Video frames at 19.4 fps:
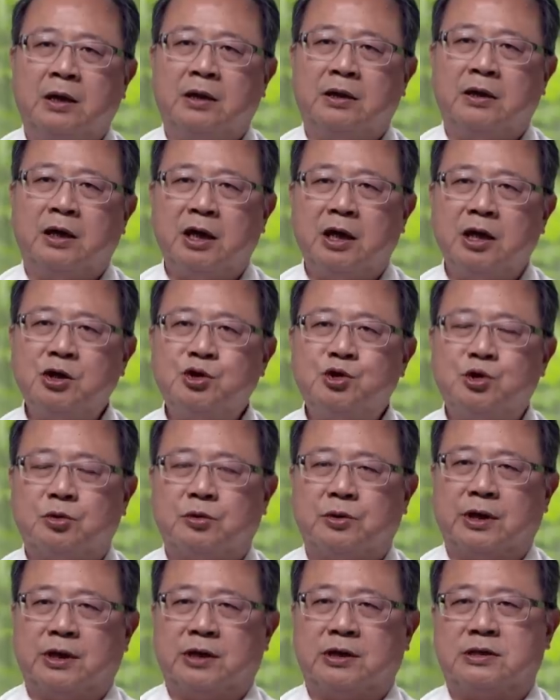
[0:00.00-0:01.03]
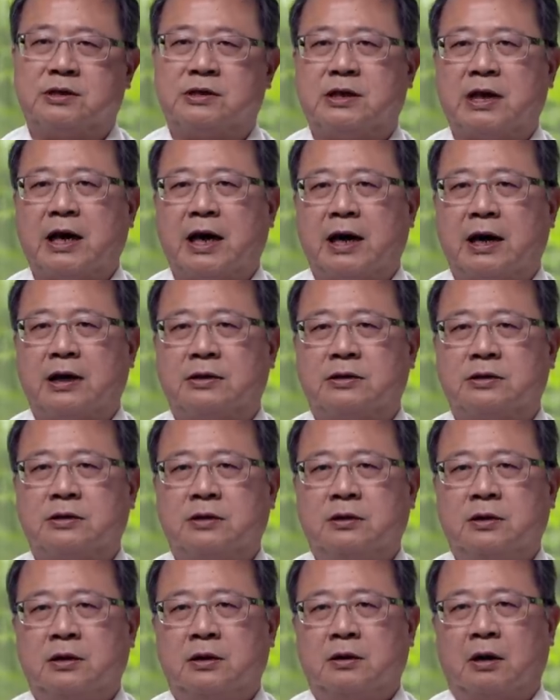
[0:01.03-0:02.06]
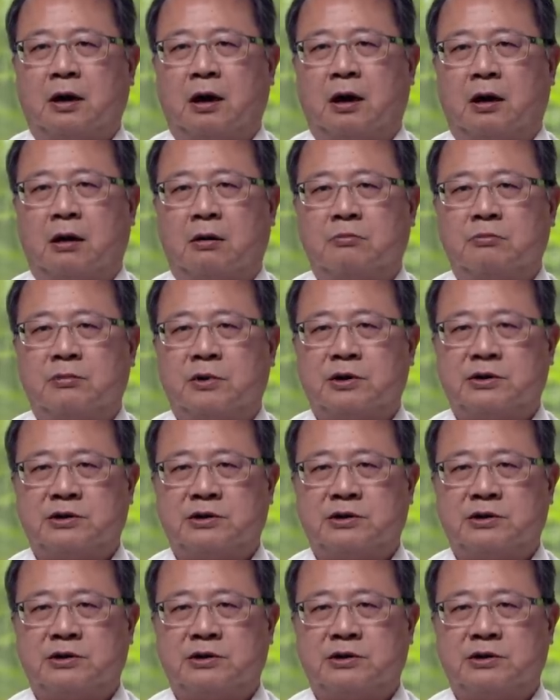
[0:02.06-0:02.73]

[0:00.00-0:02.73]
The issue is that the